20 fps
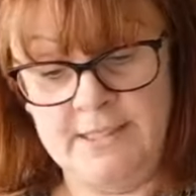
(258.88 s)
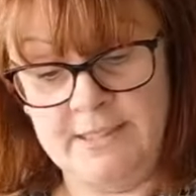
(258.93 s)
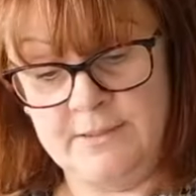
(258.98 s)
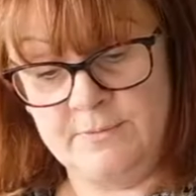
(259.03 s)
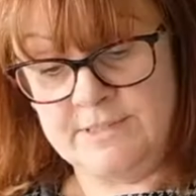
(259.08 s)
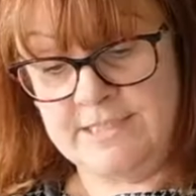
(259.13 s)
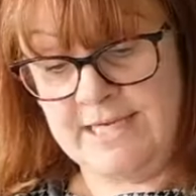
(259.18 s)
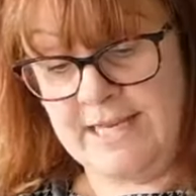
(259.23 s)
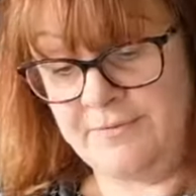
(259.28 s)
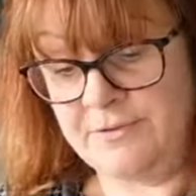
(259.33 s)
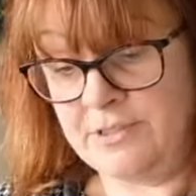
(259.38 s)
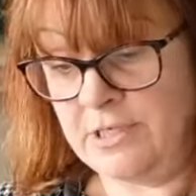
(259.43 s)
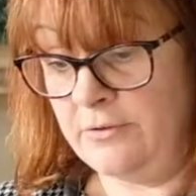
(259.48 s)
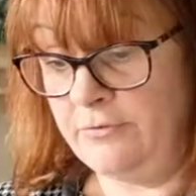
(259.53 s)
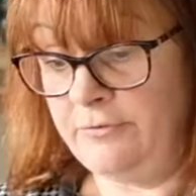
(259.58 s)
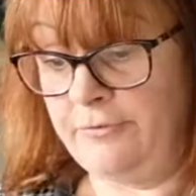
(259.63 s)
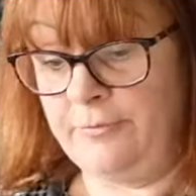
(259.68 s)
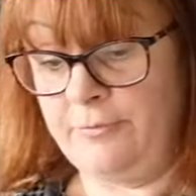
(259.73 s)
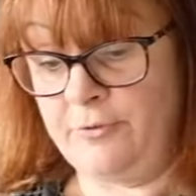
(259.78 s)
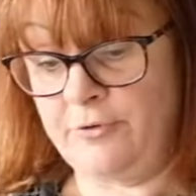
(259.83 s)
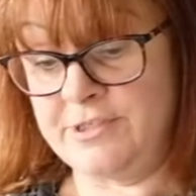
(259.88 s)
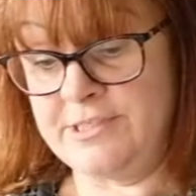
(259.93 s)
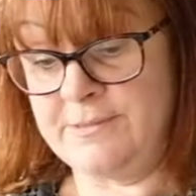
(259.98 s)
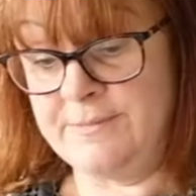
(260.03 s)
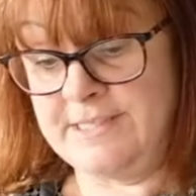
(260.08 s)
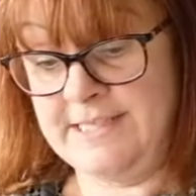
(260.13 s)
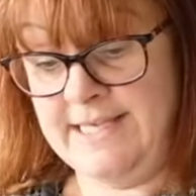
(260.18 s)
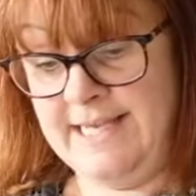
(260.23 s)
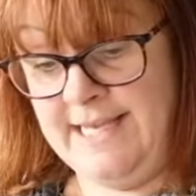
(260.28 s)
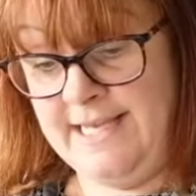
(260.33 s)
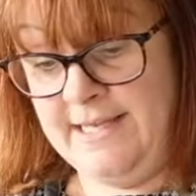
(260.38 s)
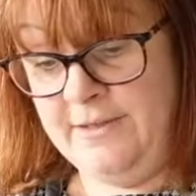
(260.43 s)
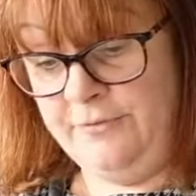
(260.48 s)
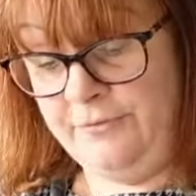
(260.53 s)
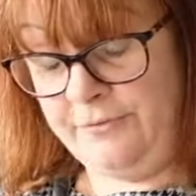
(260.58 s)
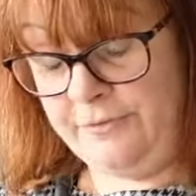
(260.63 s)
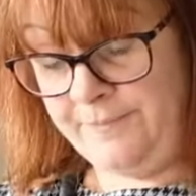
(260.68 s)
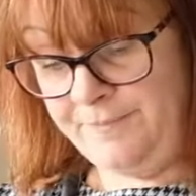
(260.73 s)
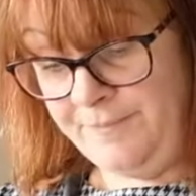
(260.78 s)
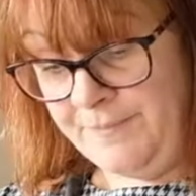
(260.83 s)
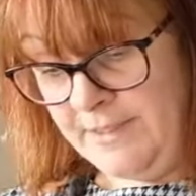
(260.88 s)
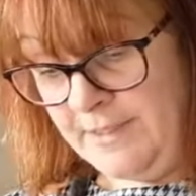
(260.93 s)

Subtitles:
that was left over from Christmas Eve,